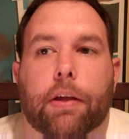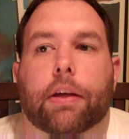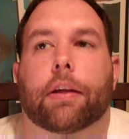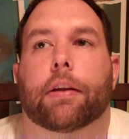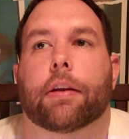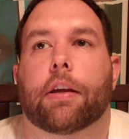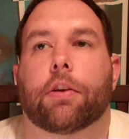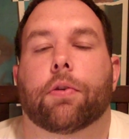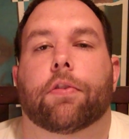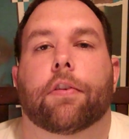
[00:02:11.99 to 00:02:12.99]
And he
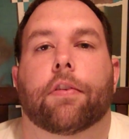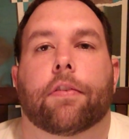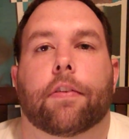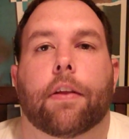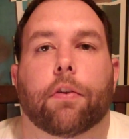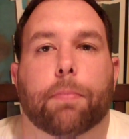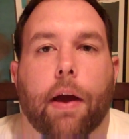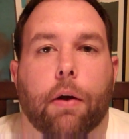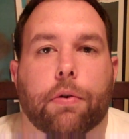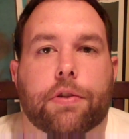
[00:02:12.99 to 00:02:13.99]
uses those
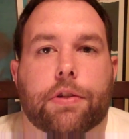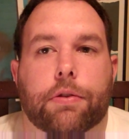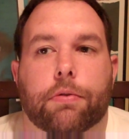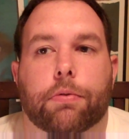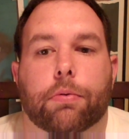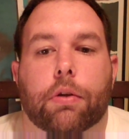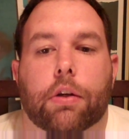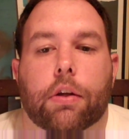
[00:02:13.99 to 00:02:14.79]
powers to